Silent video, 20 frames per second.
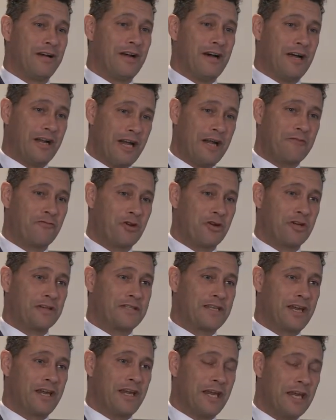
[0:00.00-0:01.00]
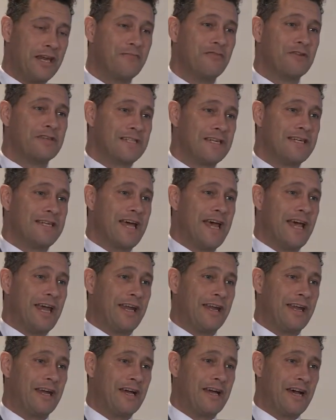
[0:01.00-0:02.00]
And I've got to say, even
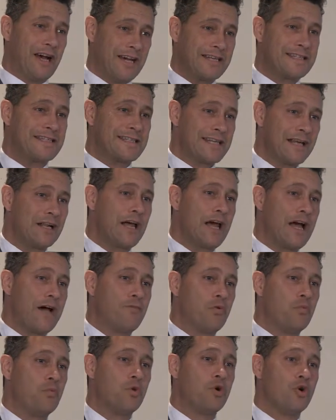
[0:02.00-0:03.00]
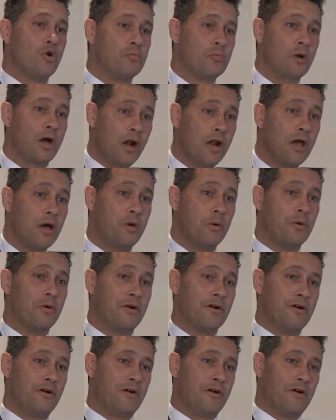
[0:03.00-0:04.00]
today, I still have a warm glow
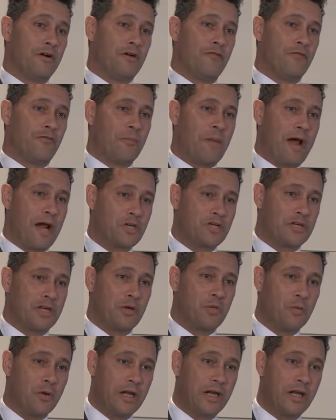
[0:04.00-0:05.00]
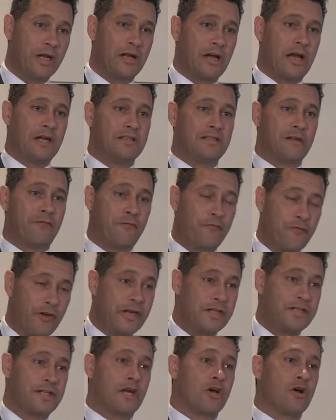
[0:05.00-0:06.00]
from actually winning and
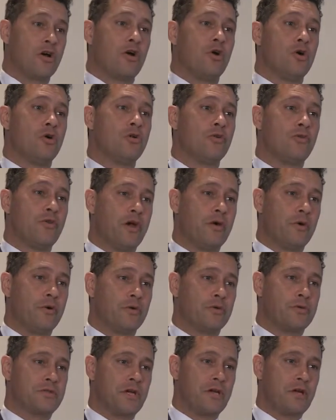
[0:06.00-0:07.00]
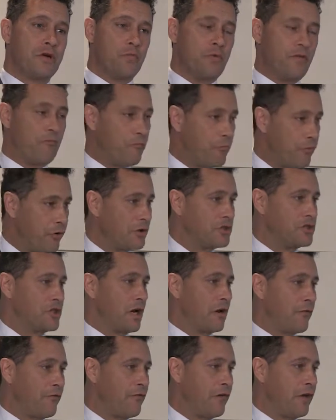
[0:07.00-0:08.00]
defeating all those with
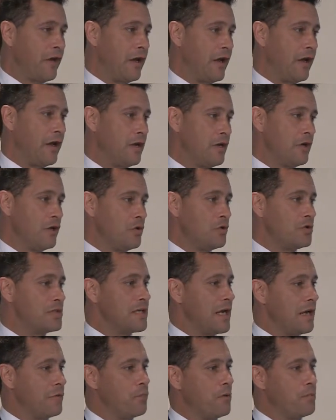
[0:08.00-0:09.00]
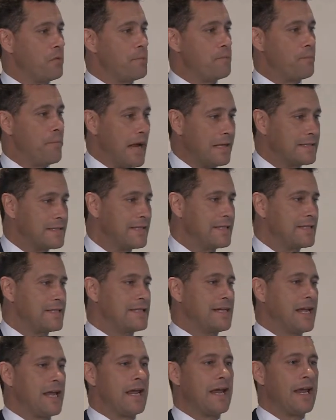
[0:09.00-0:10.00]
Project Fear who said we'd be better
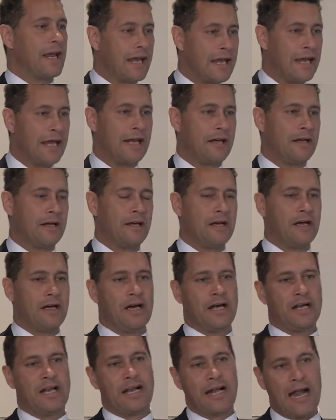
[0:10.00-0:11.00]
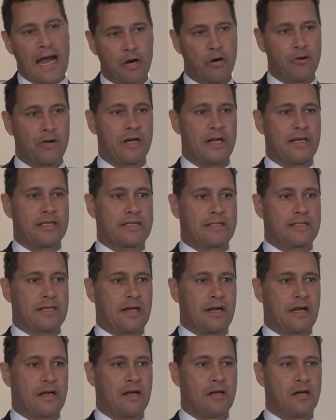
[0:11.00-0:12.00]
staying in an
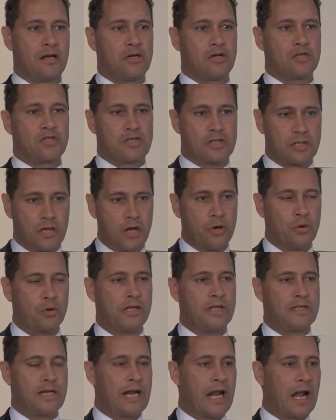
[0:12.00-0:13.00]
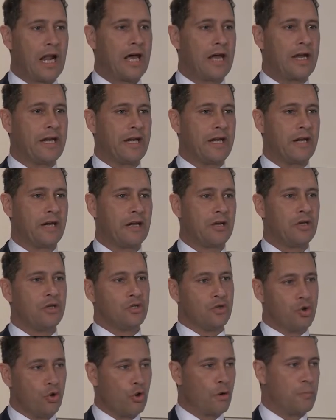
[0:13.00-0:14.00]
anachronistic, slowly declining
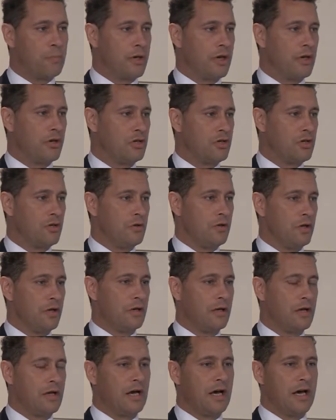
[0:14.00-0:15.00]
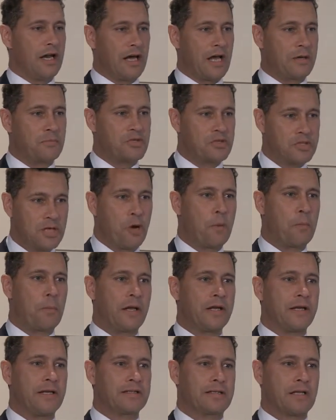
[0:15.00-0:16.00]
European Union. And I'm so
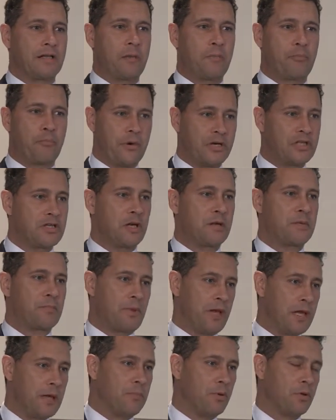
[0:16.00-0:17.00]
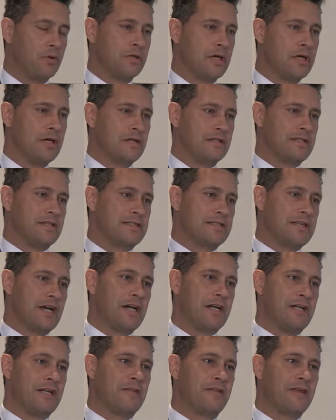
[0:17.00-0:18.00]
pleased that the British people
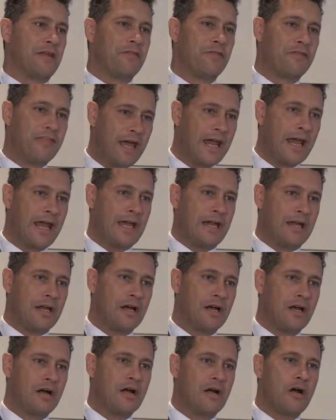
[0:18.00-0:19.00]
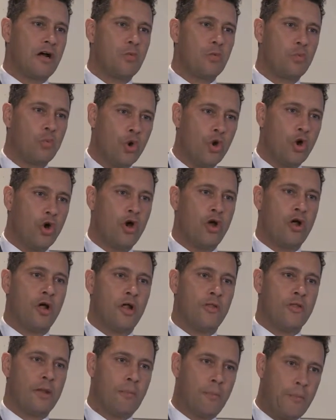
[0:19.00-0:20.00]
decided that they were
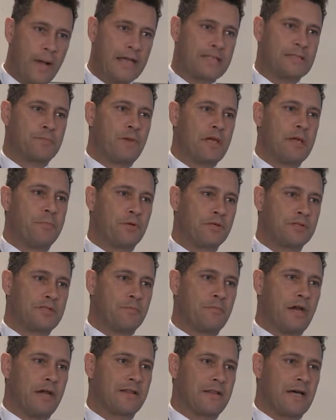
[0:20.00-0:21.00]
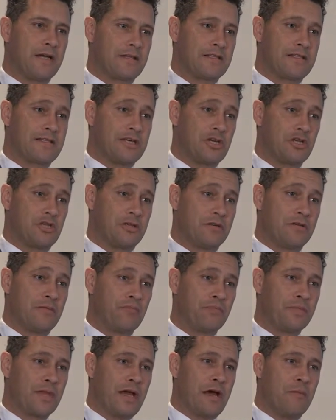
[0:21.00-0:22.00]
the best people to make that
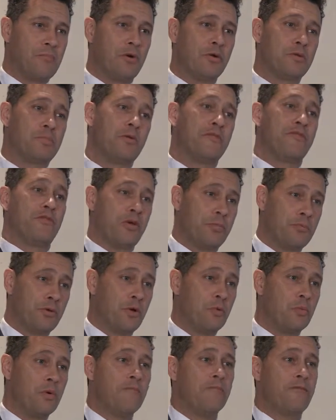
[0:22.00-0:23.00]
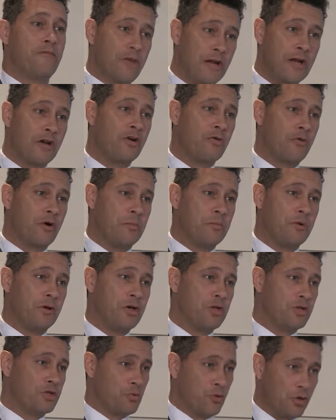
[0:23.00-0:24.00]
decision and put the proverbial one finger
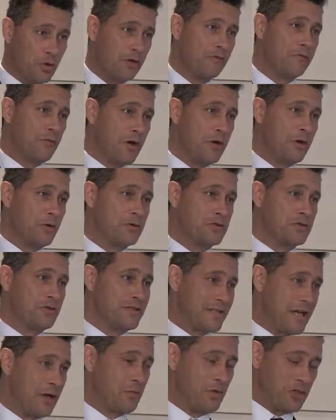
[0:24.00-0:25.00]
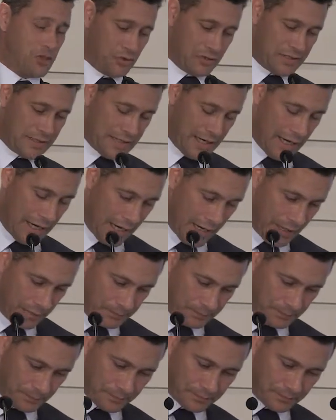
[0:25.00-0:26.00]
up to all of those who said we should stay in.